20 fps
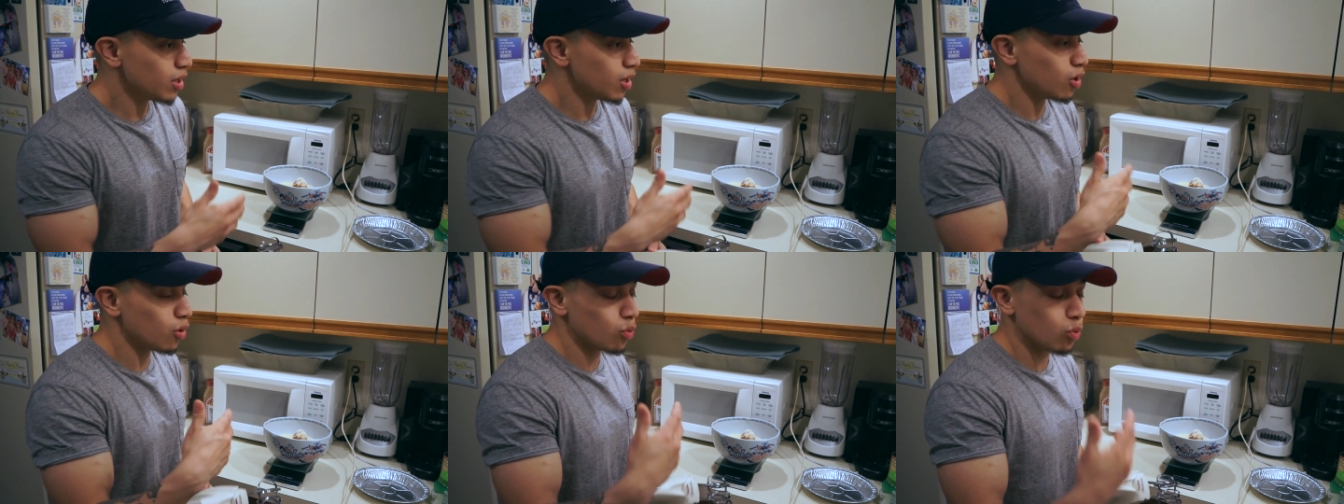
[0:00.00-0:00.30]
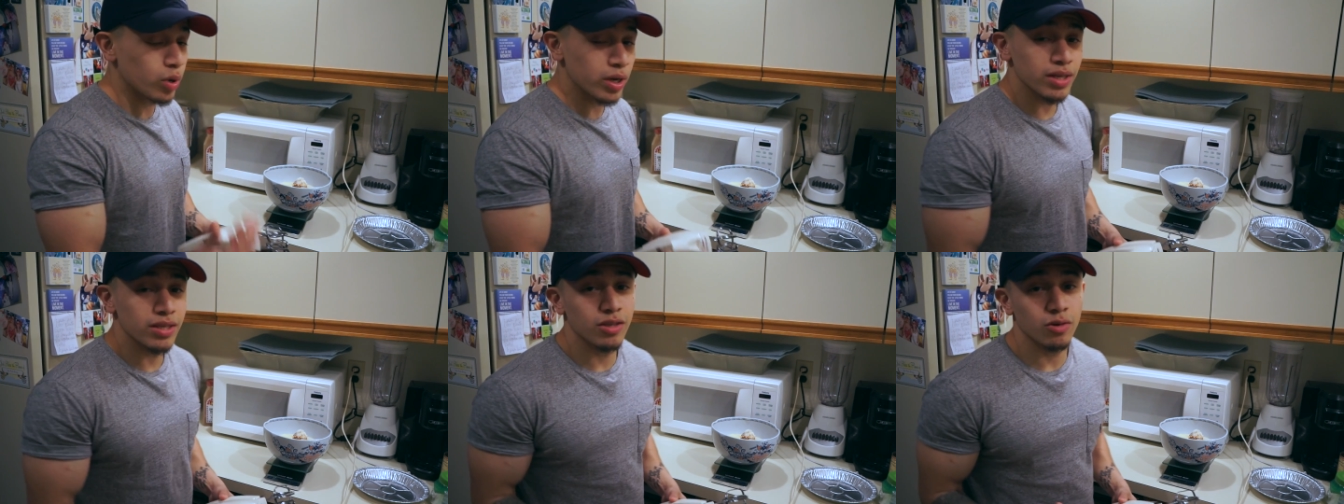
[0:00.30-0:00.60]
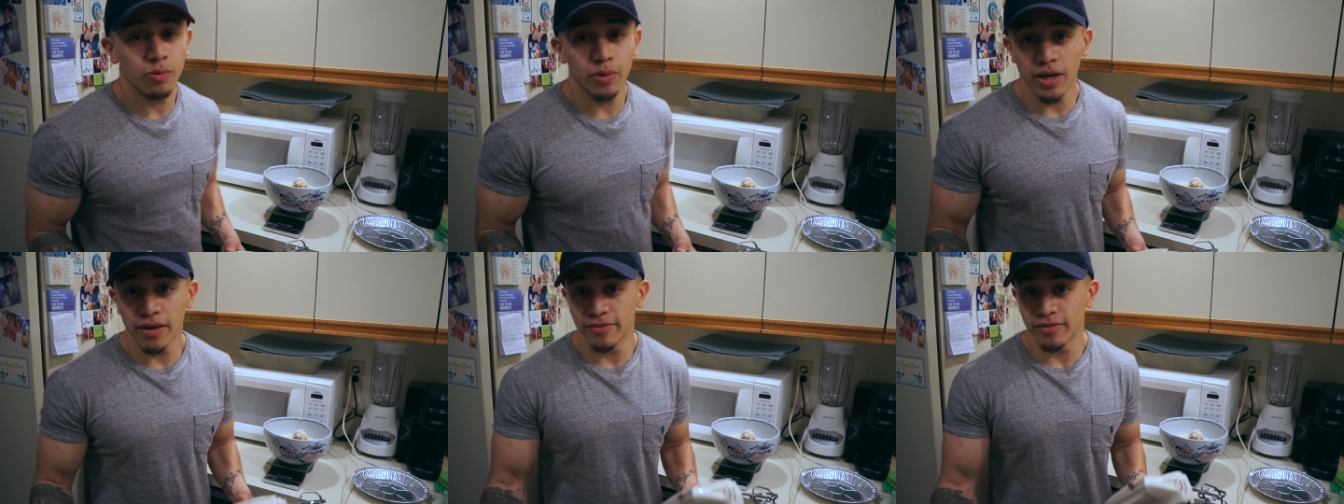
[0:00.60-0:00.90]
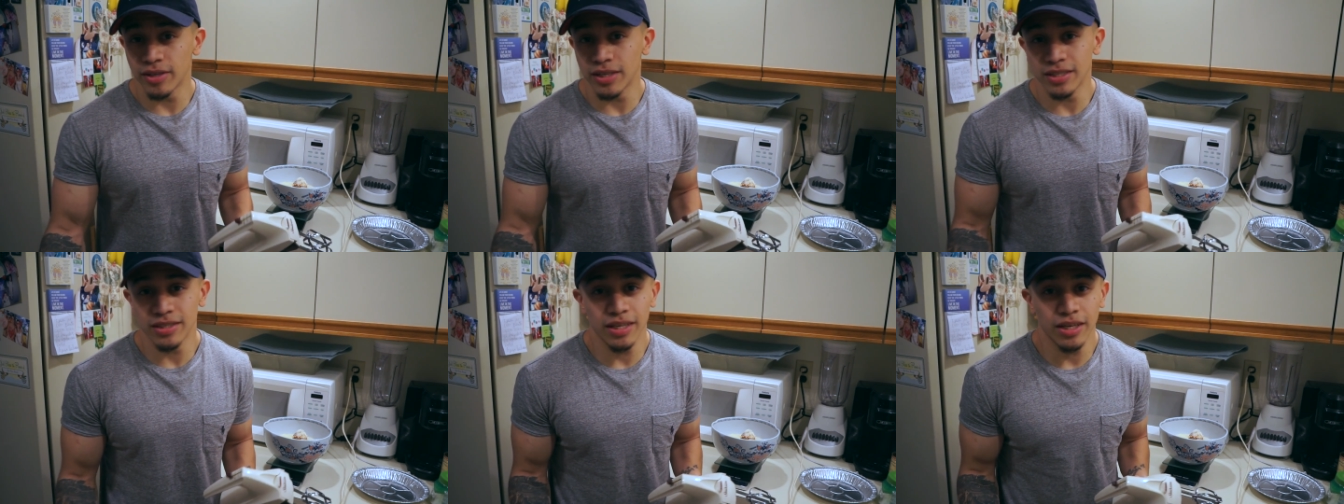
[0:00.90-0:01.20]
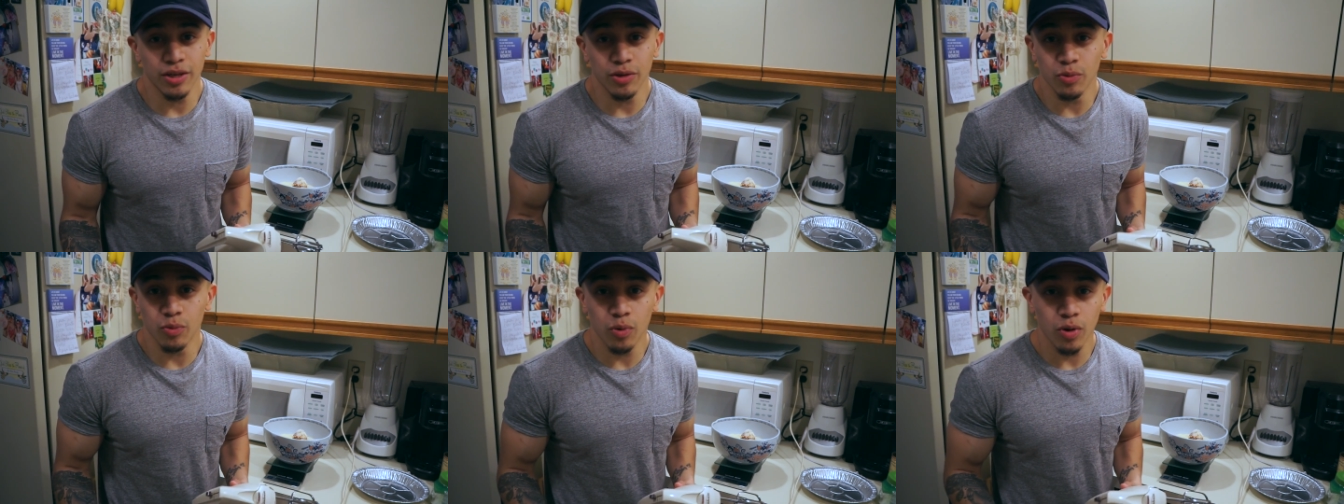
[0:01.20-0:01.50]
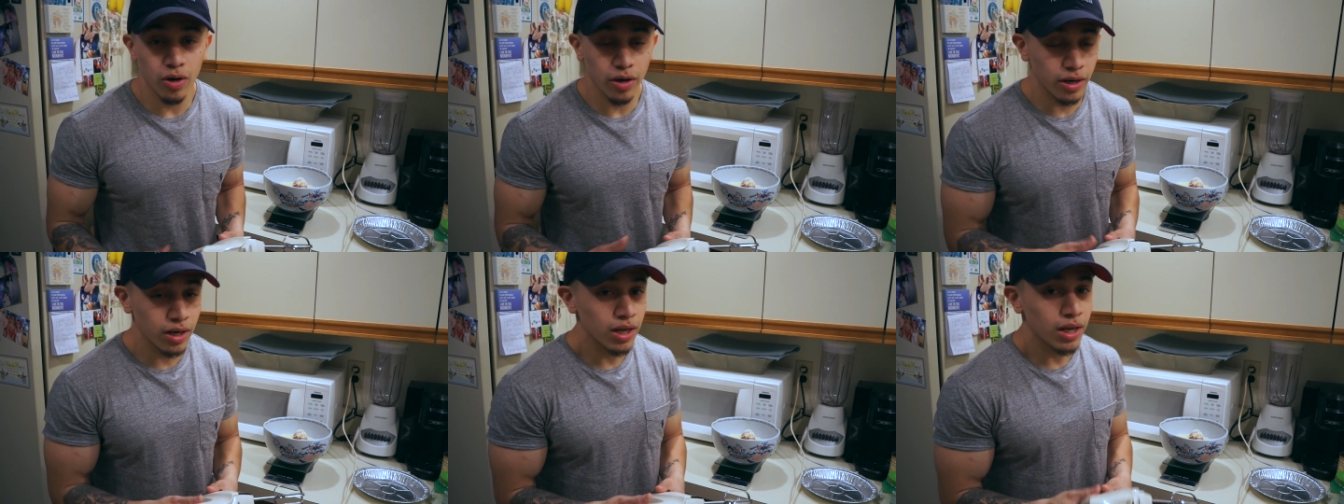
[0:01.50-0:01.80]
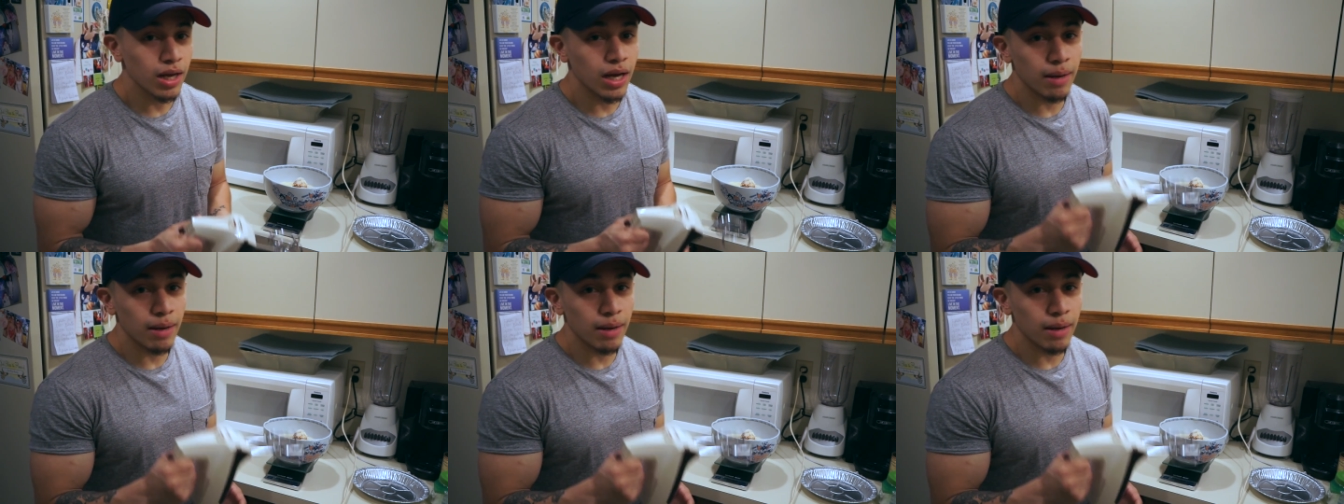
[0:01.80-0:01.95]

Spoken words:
a whisk, whatever it is that you want.